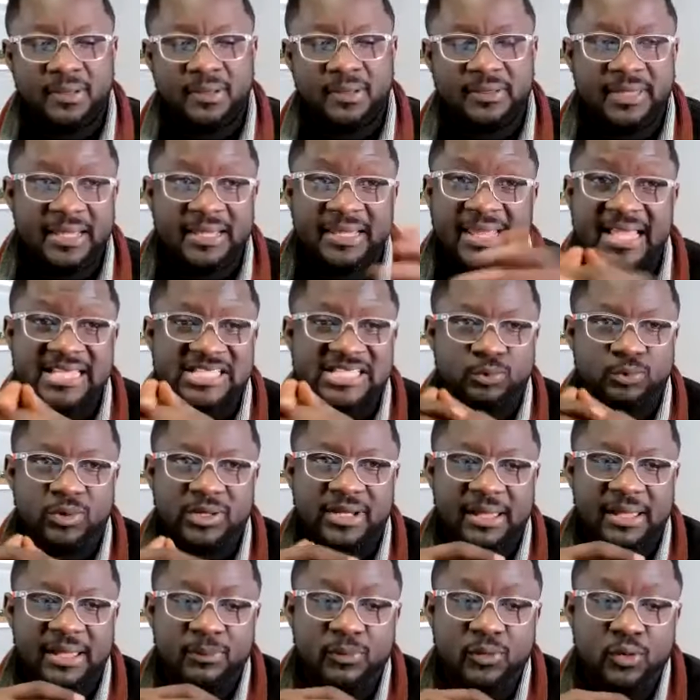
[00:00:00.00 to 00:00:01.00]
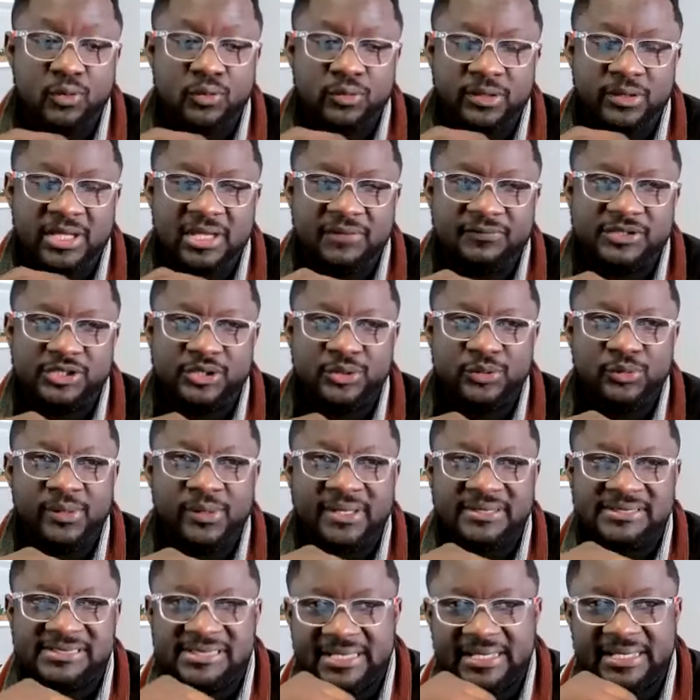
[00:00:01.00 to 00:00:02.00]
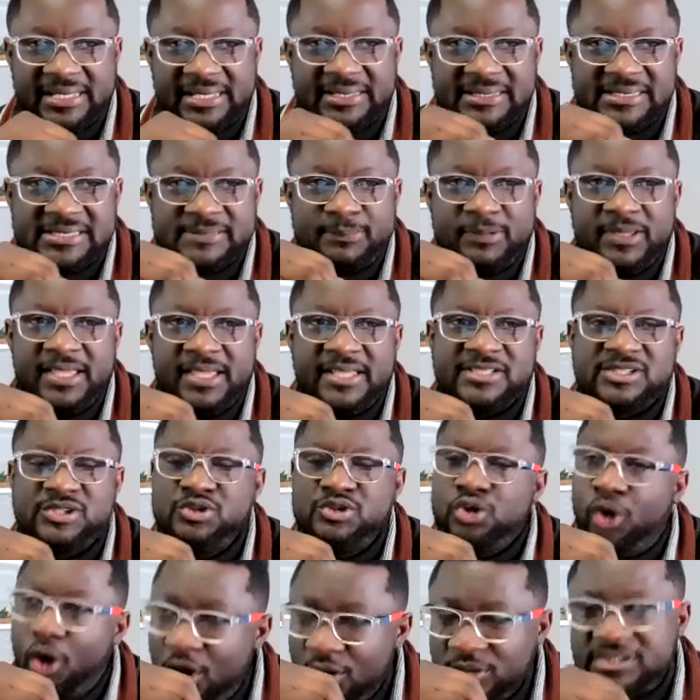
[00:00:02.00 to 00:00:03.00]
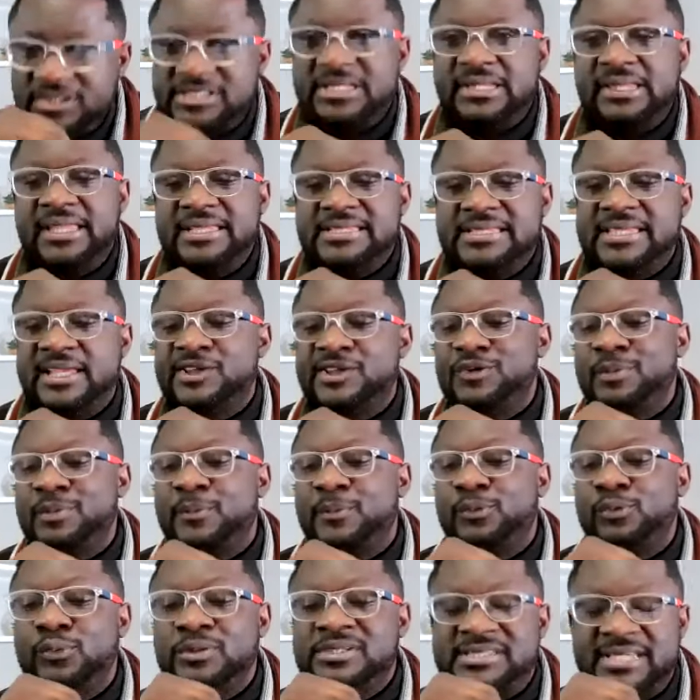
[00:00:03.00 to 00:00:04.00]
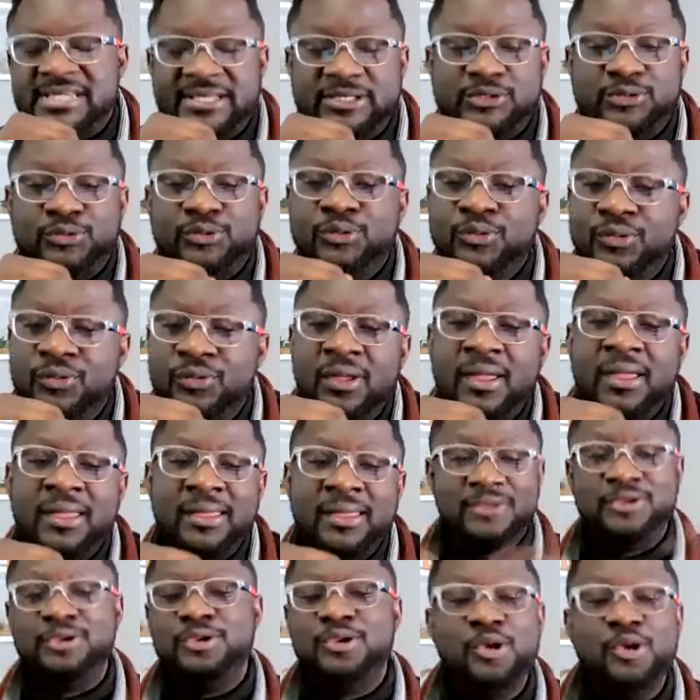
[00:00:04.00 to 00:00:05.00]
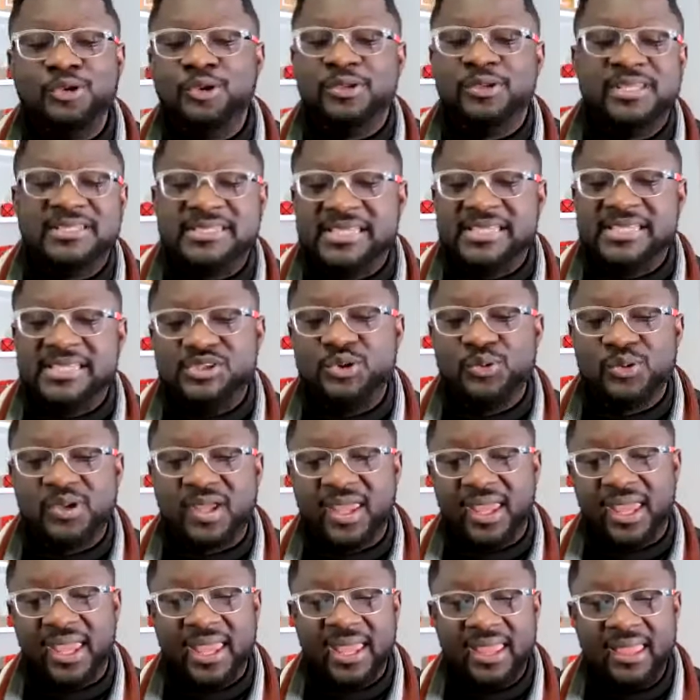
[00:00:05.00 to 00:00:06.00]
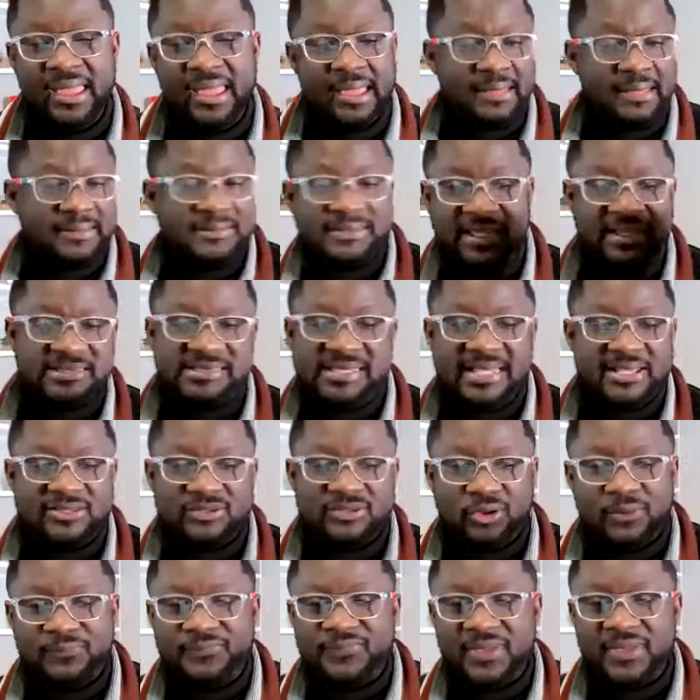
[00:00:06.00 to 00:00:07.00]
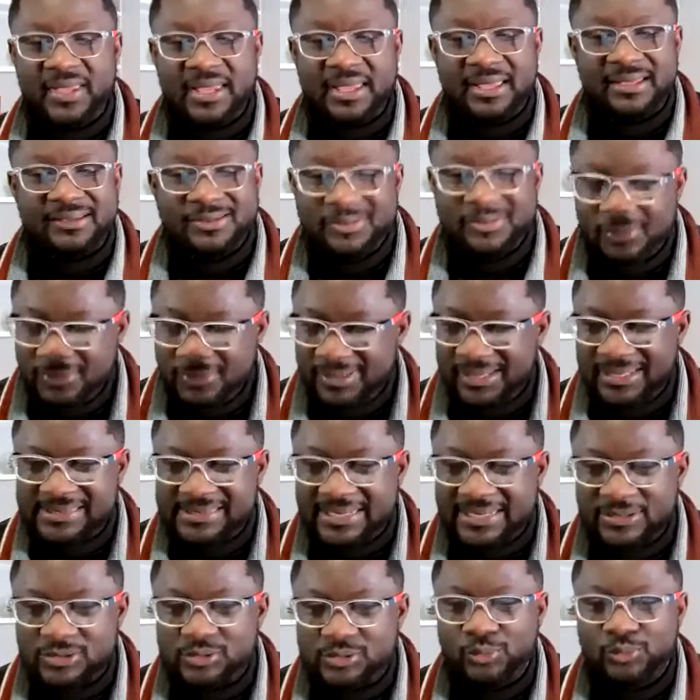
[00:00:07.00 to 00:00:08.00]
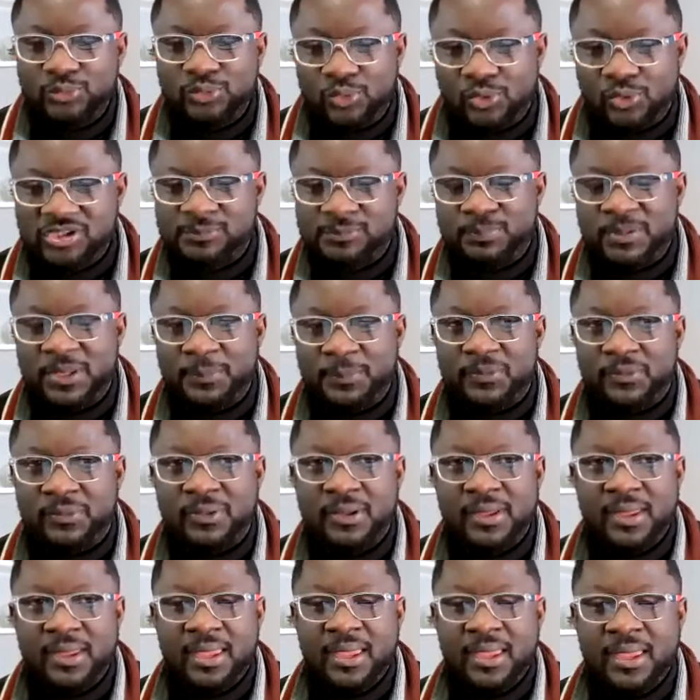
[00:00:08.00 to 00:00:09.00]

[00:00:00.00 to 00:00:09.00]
The last word I'm going to give to you is this: please don't listen to people who say to you, you don't know this is UK, things are tough here. Don't listen to those people.